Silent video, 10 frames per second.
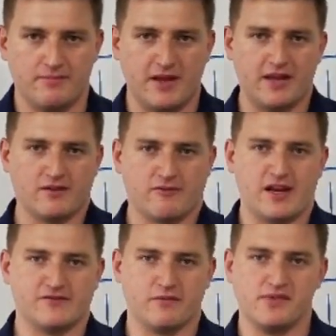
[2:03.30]
being the
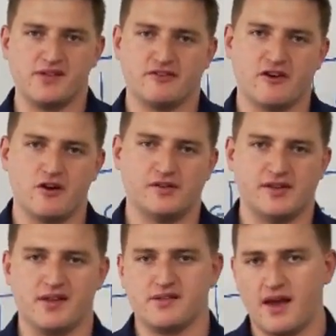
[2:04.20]
range from 0
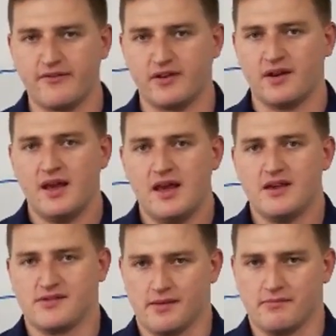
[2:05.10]
to 7,
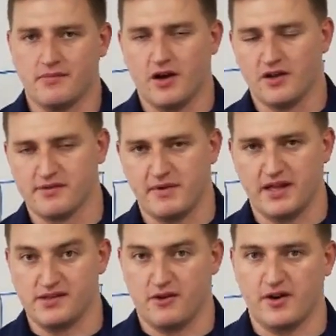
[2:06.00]
some hulls
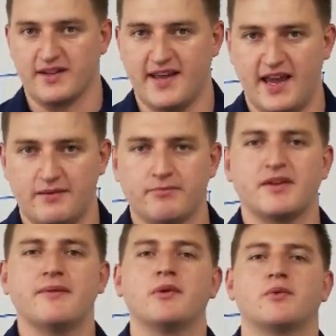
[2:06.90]
being 0 to 10,
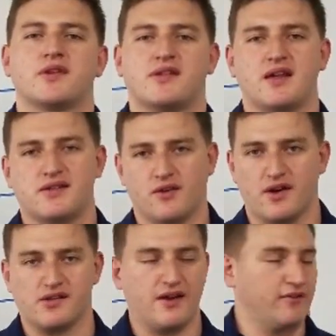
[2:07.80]
but typically we'll say 0
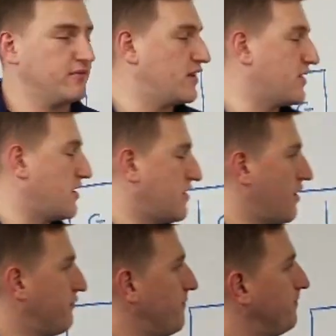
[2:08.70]
to 7 to stay
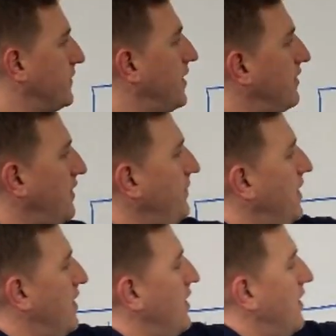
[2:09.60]
safe.
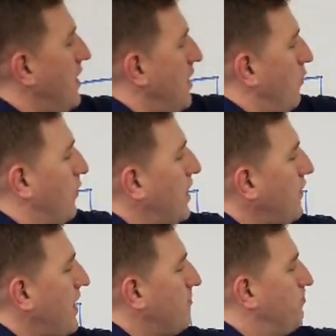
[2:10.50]
We know
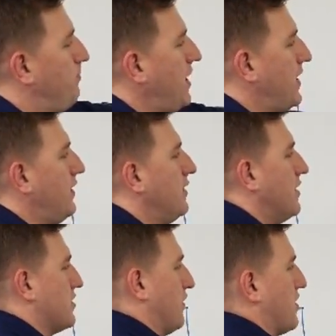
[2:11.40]
that B
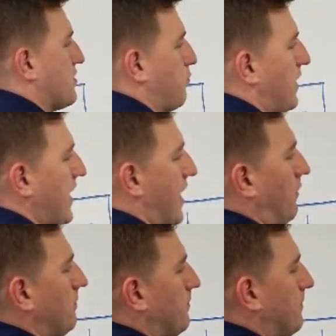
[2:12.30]
is going to swing out,